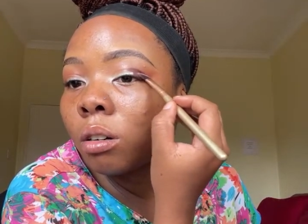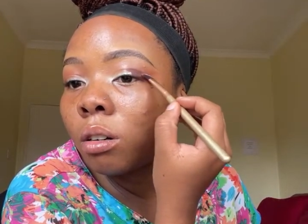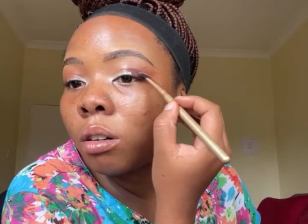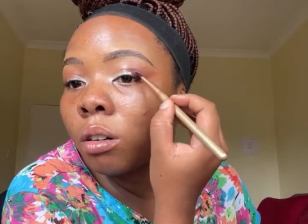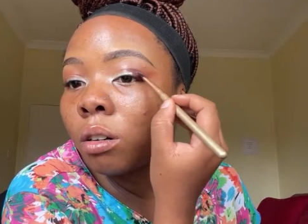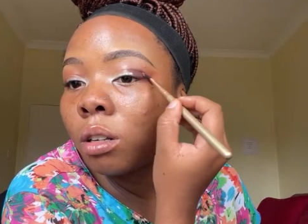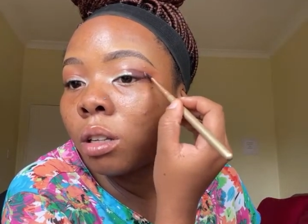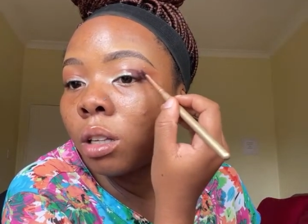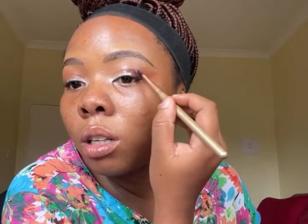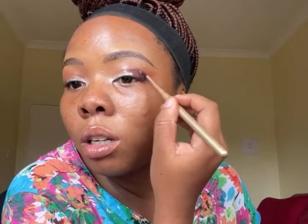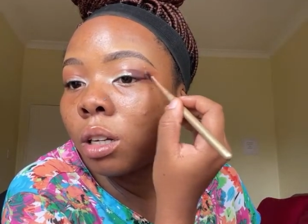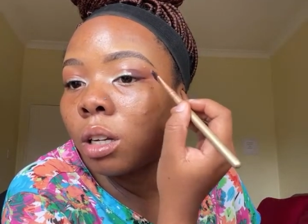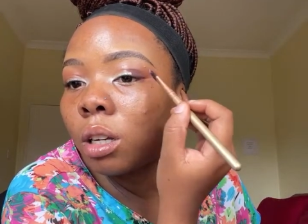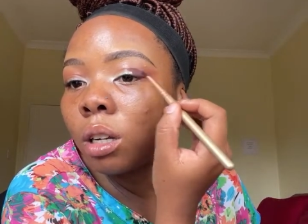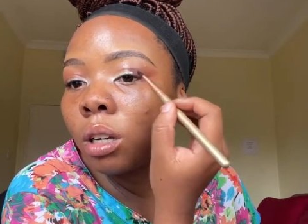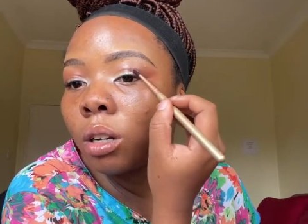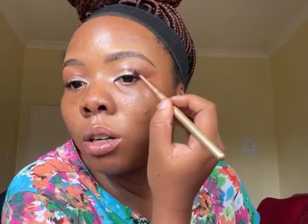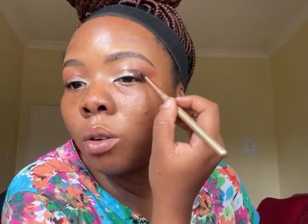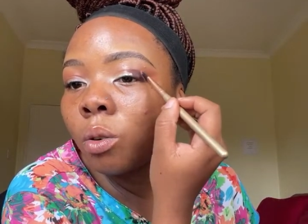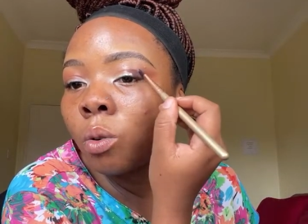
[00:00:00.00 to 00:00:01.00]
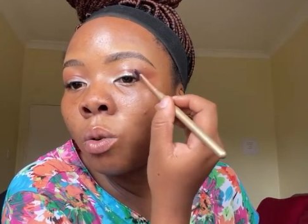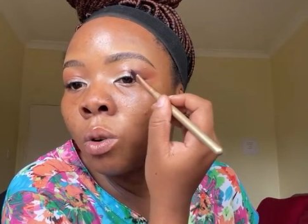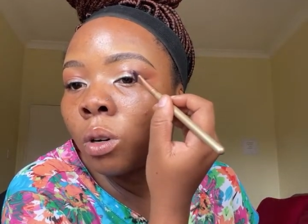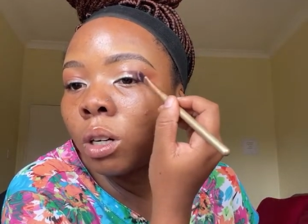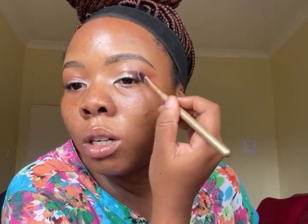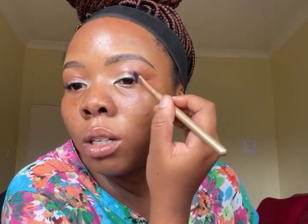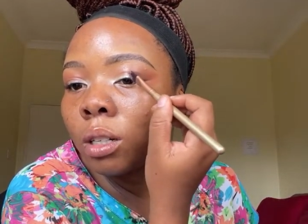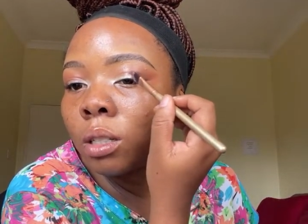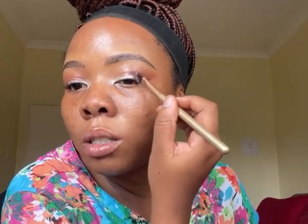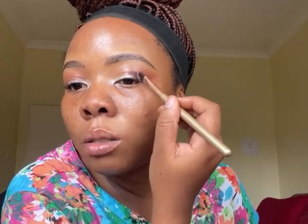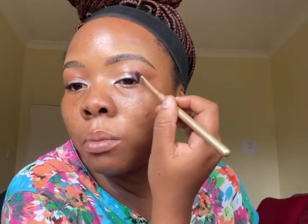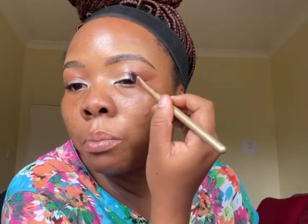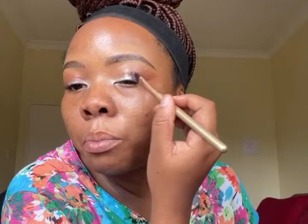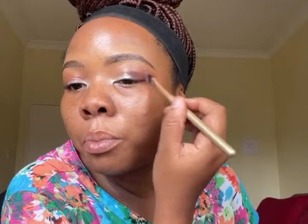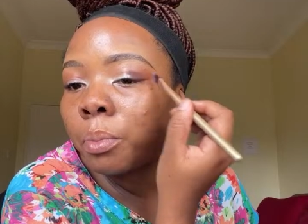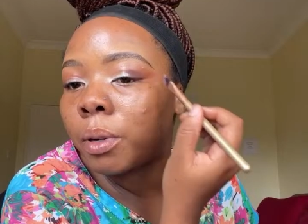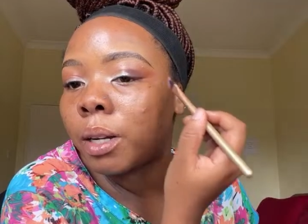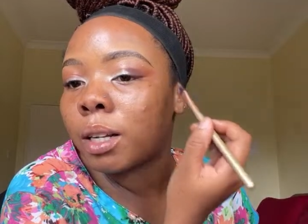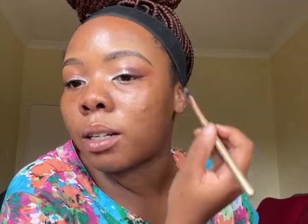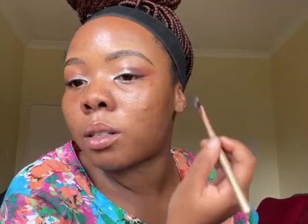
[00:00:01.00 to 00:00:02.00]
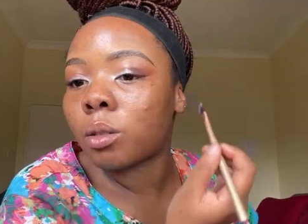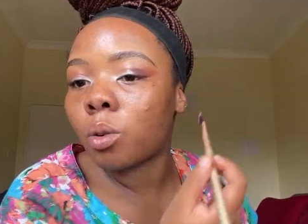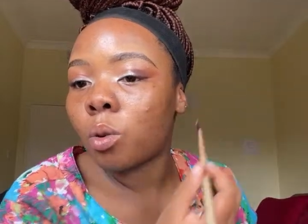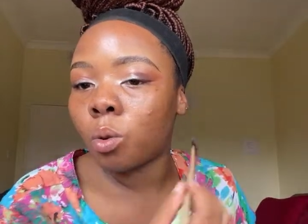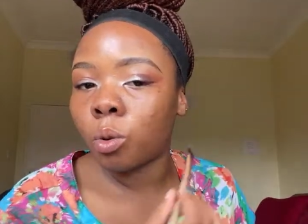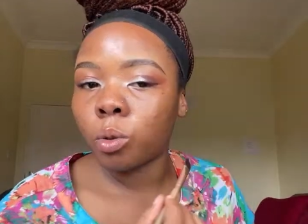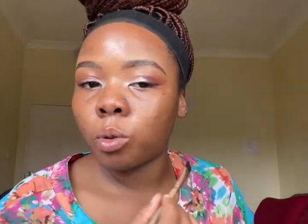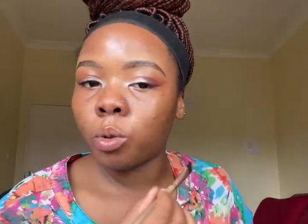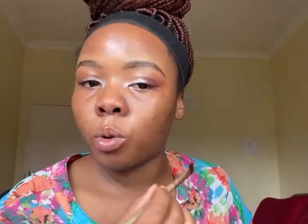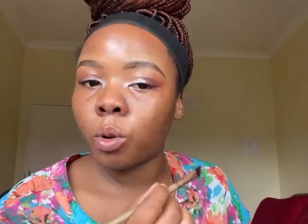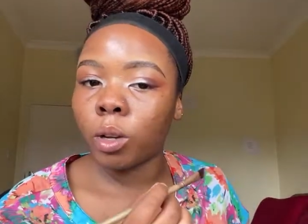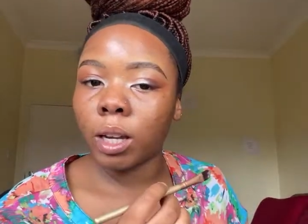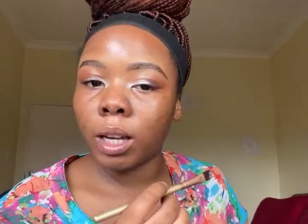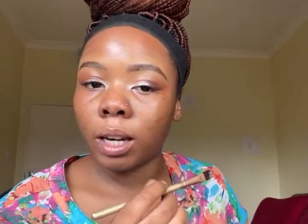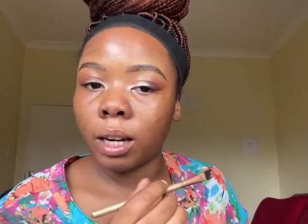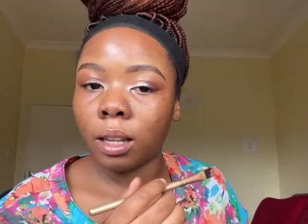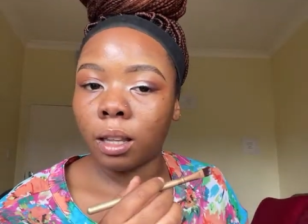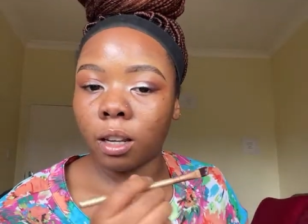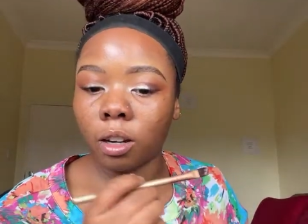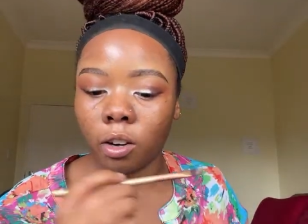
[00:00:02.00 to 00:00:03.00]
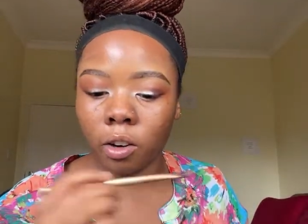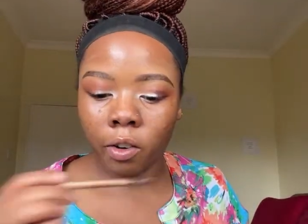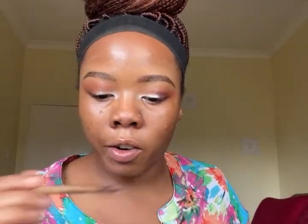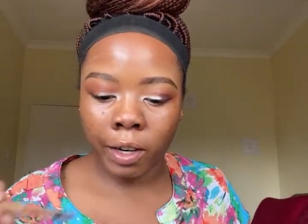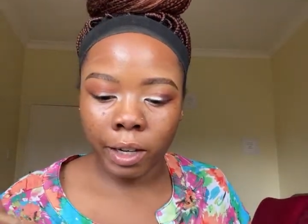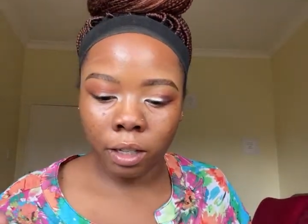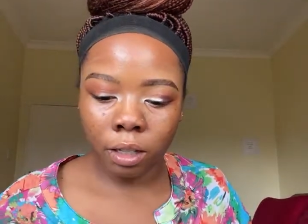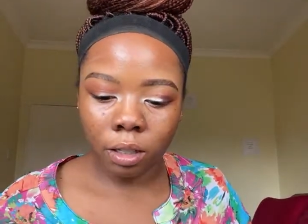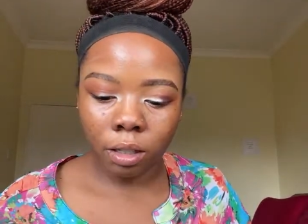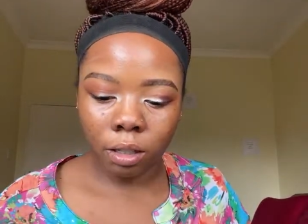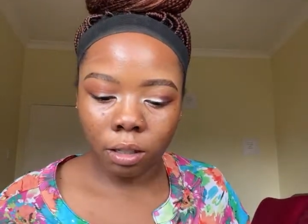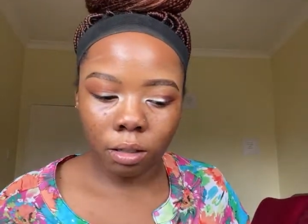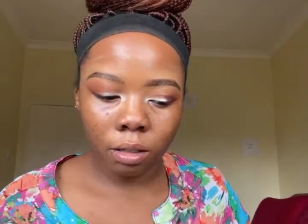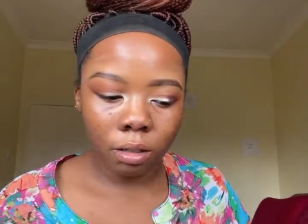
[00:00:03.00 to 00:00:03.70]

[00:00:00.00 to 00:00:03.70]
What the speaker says: on the inner corners, but also in the crease.